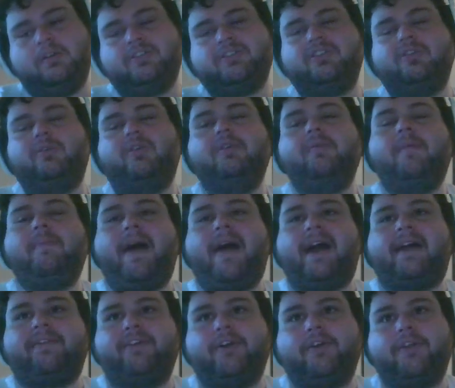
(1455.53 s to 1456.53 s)
So what about
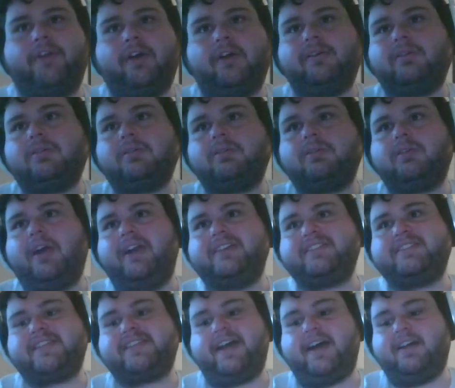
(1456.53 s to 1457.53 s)
back throw though? How
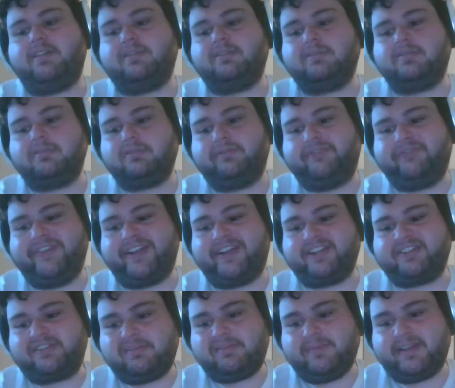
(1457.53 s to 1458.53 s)
does that fit
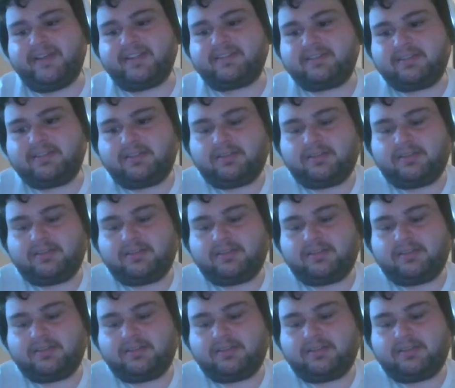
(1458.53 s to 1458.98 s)
into the mix?